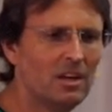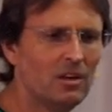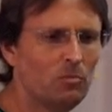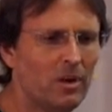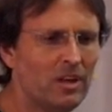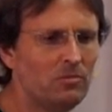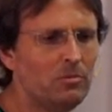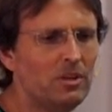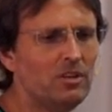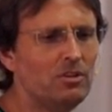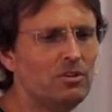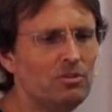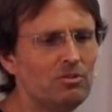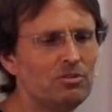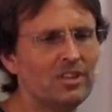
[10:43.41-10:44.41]
when we
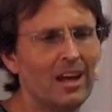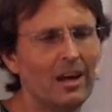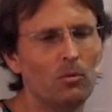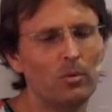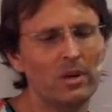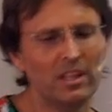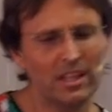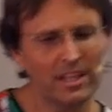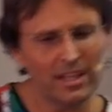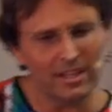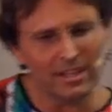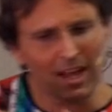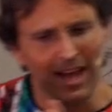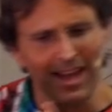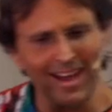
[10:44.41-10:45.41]
use our will
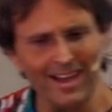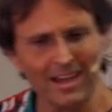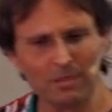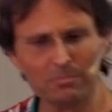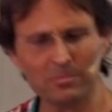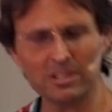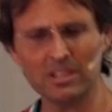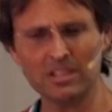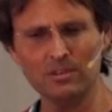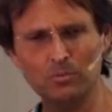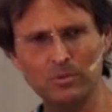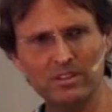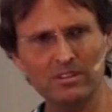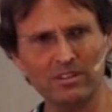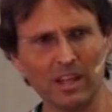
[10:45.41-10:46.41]
in harmony
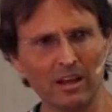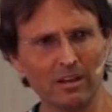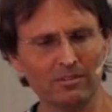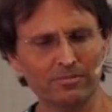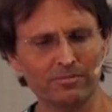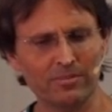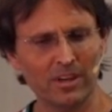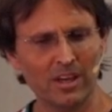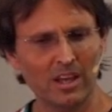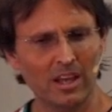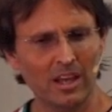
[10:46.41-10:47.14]
with love,